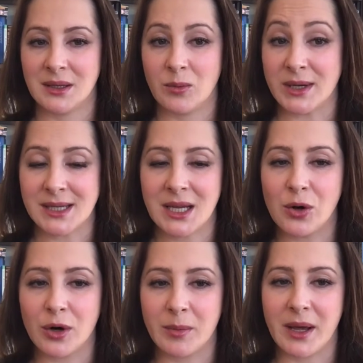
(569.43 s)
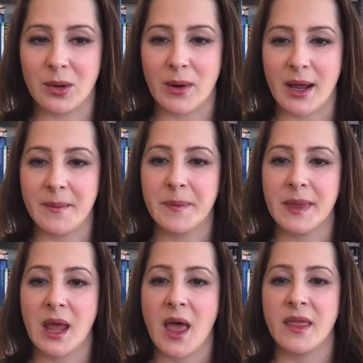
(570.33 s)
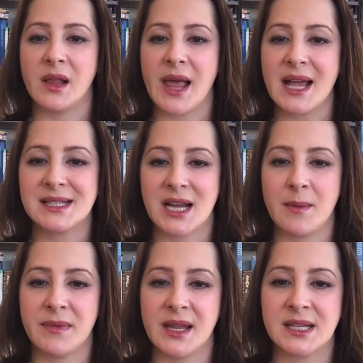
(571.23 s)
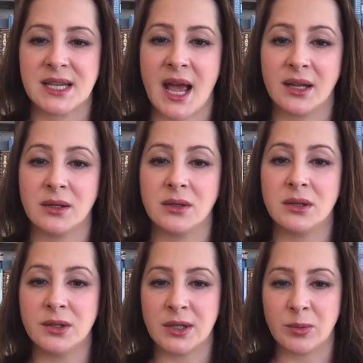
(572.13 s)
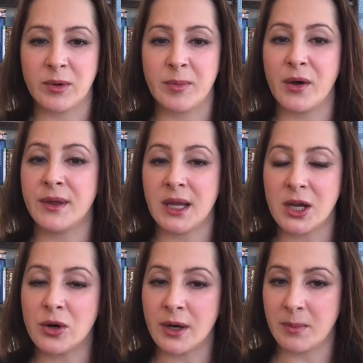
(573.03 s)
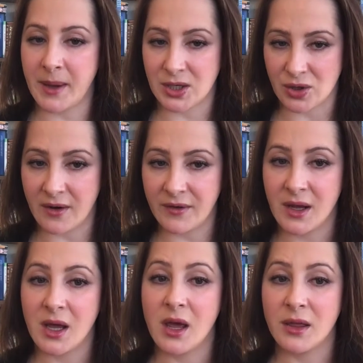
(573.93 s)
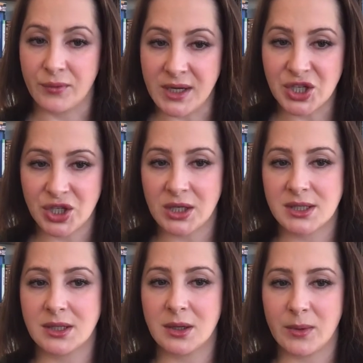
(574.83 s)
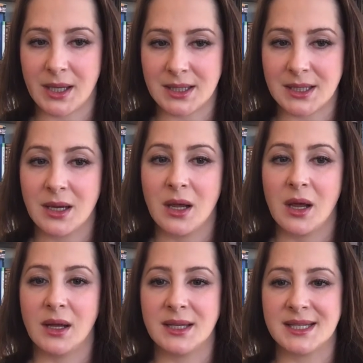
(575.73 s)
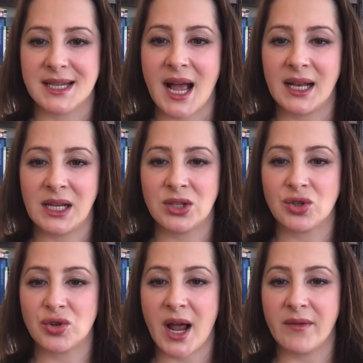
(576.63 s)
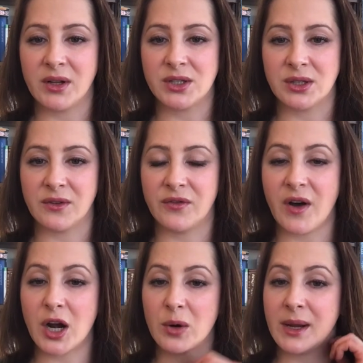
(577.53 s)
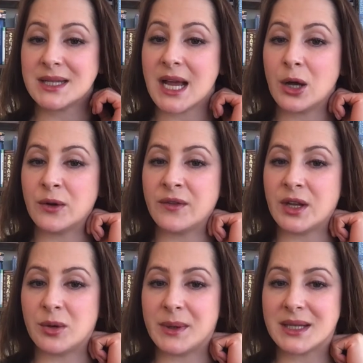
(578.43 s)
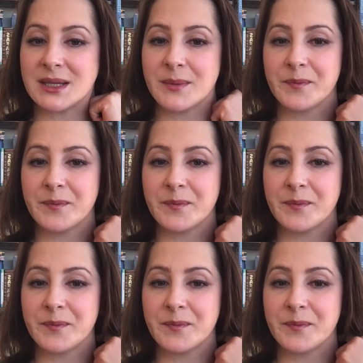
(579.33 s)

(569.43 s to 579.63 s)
was Igor, by the way, the last time things had concluded with both Igor and Petrov, 3 sheets to the wind, deciding to travel to the faraway town of Irbit.